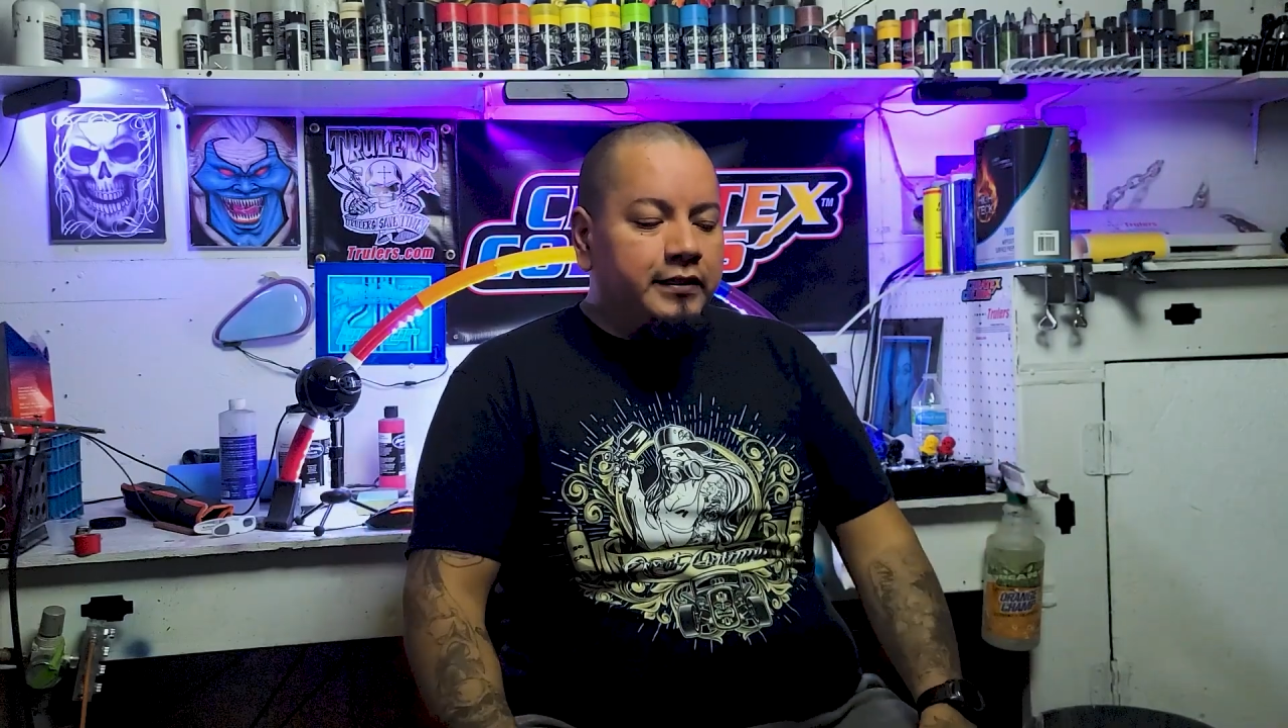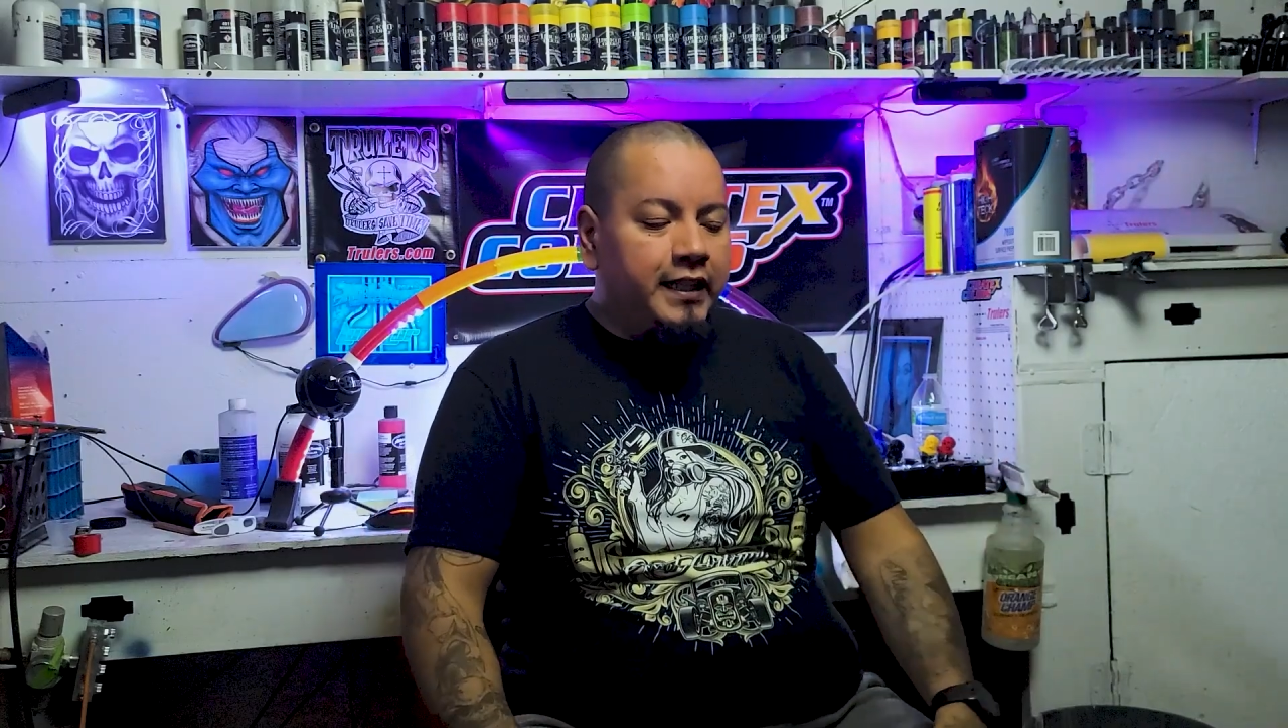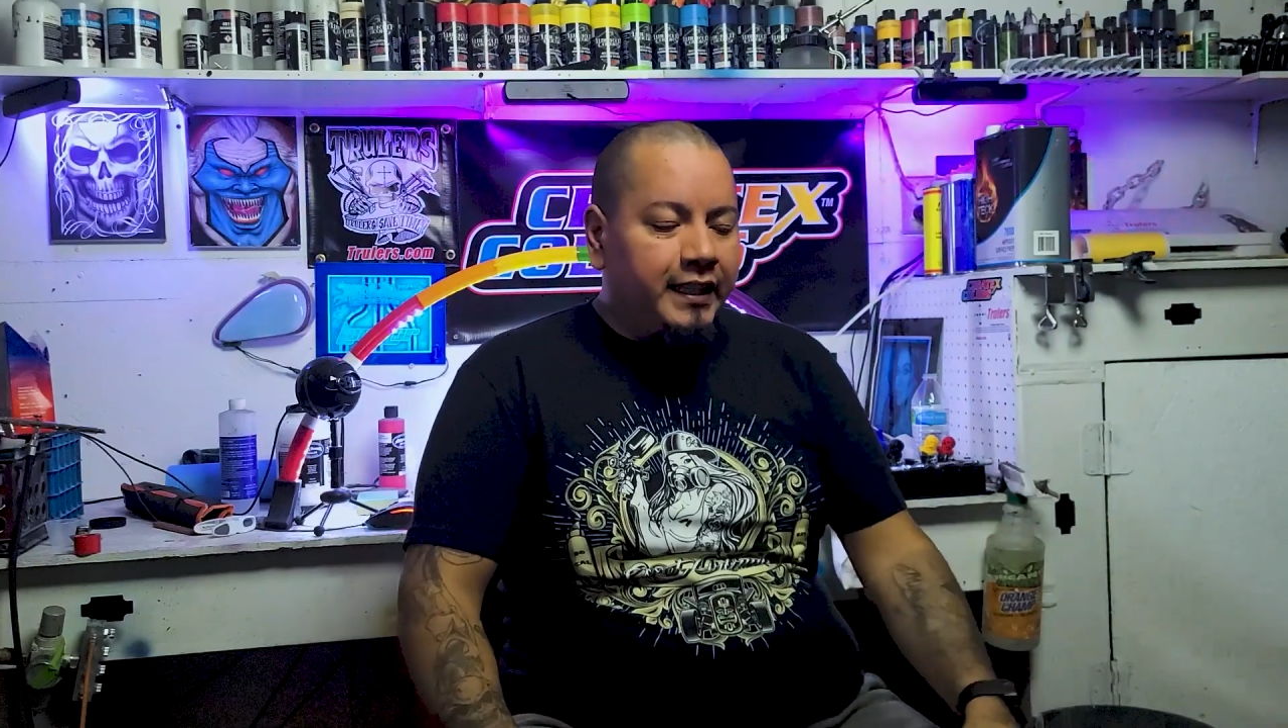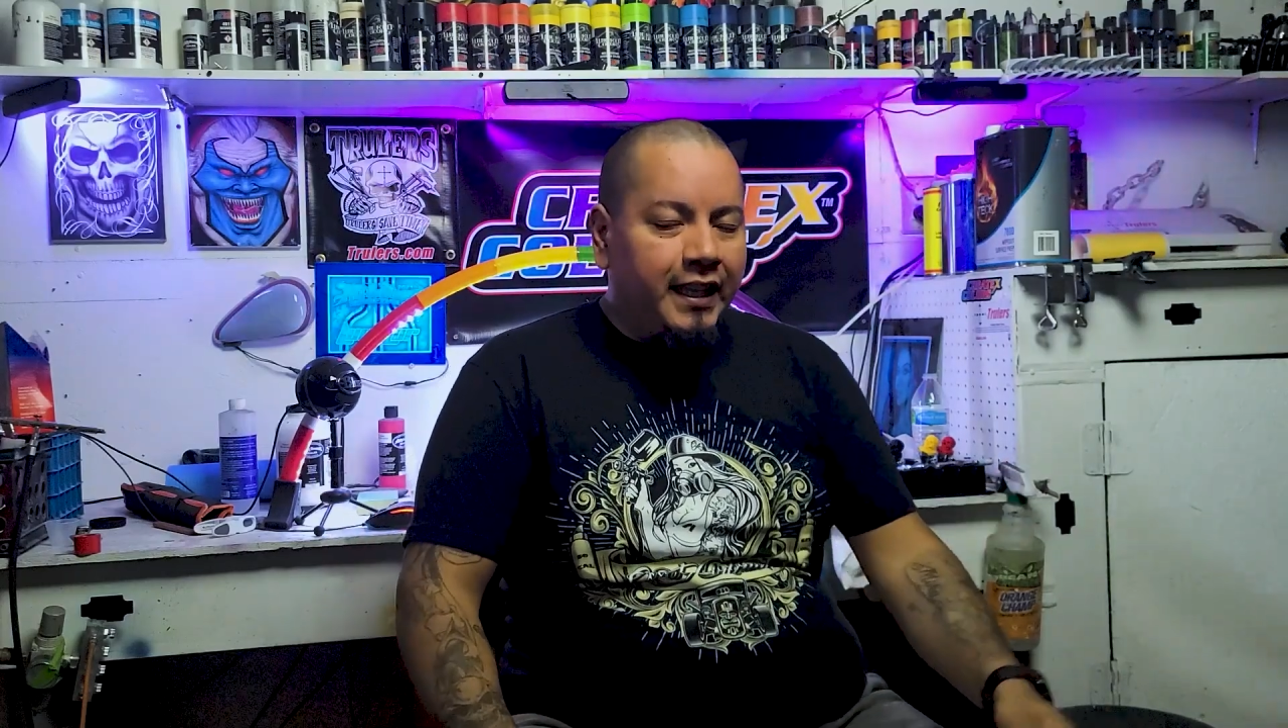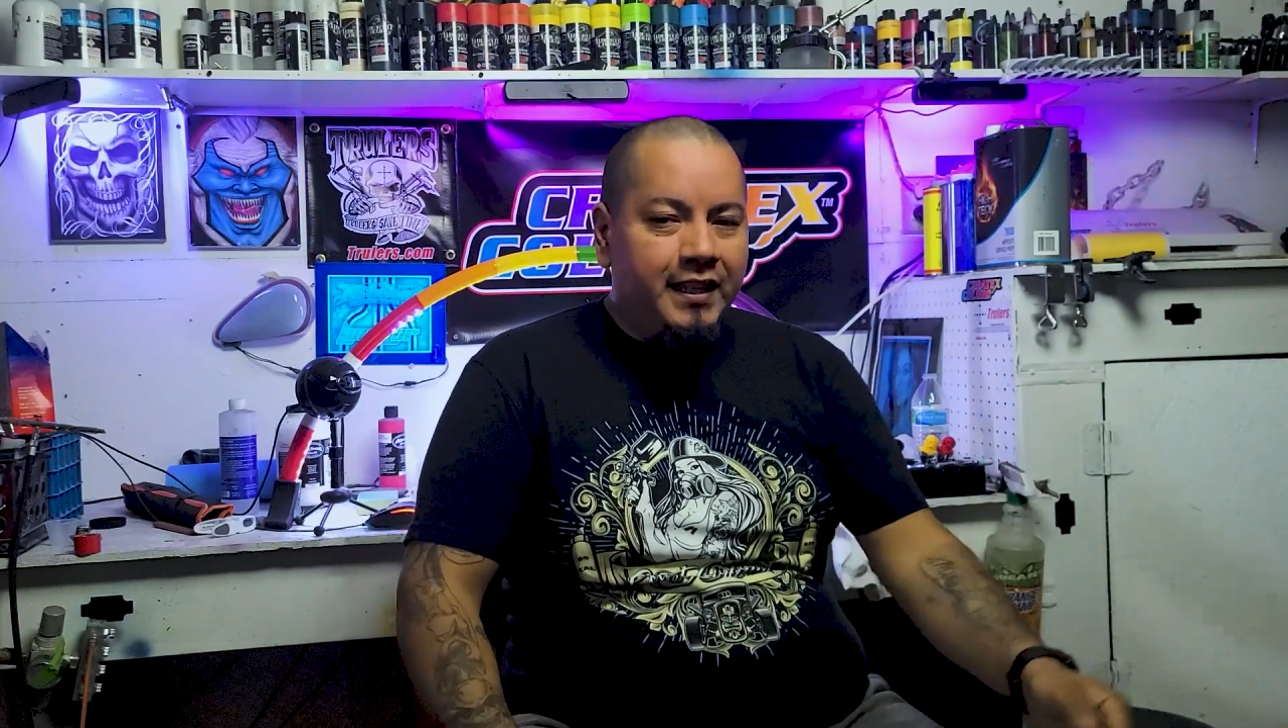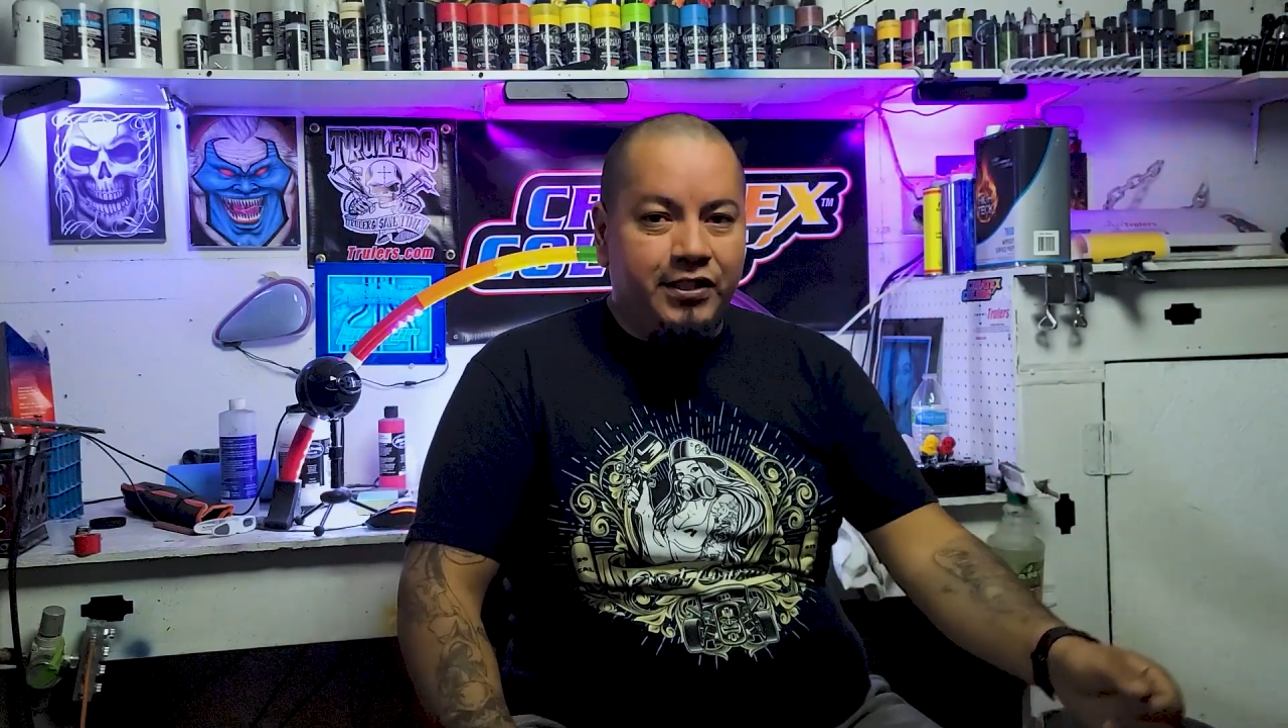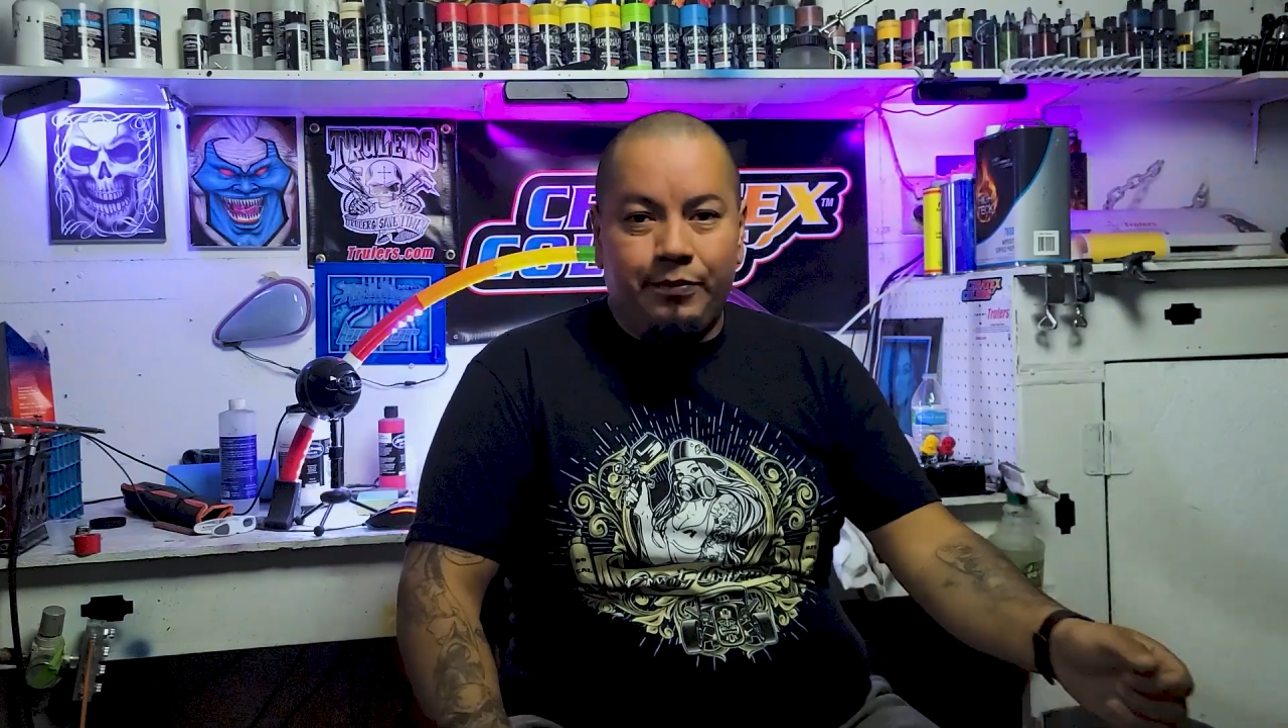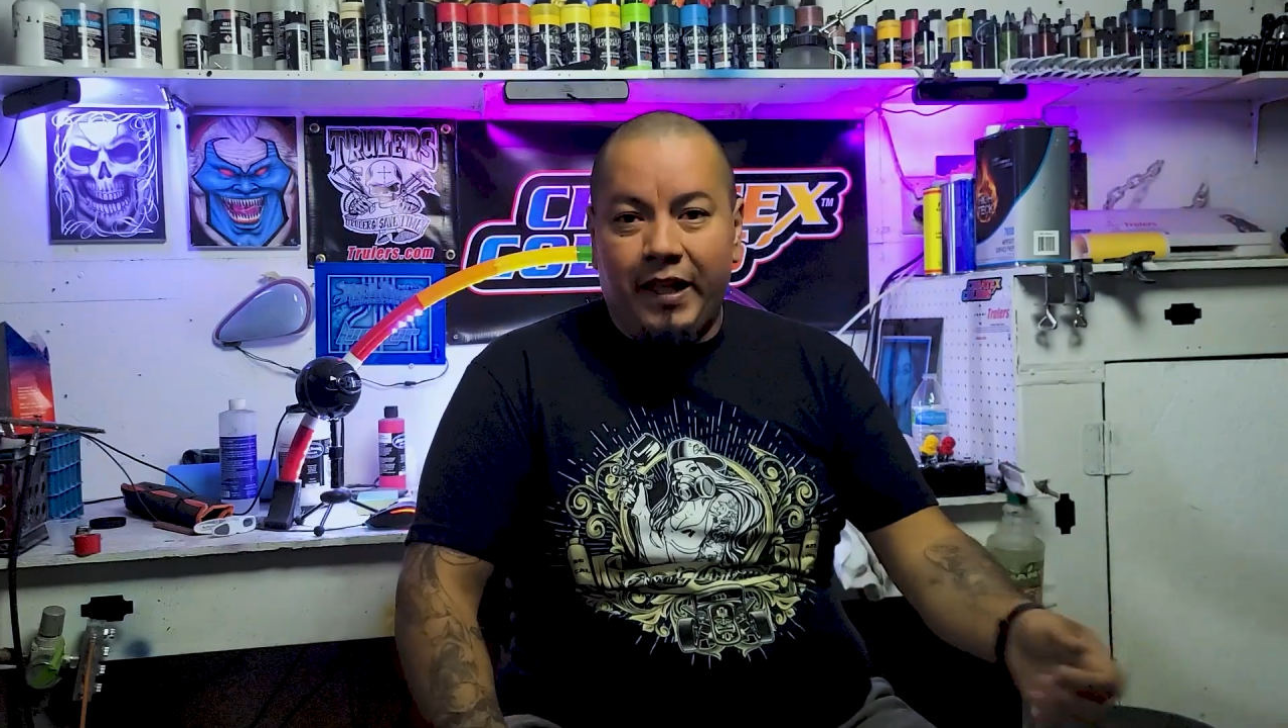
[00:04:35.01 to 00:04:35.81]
take that as